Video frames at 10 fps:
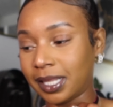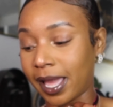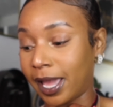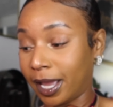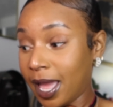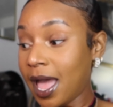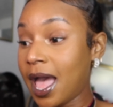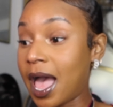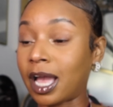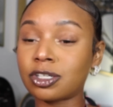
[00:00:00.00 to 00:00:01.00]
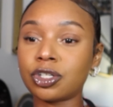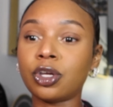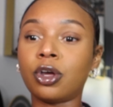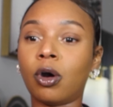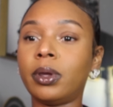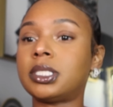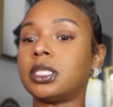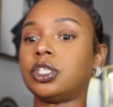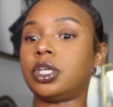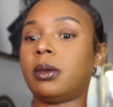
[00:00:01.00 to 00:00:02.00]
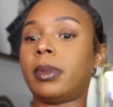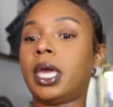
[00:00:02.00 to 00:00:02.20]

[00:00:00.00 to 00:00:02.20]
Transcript: like actually going to the gym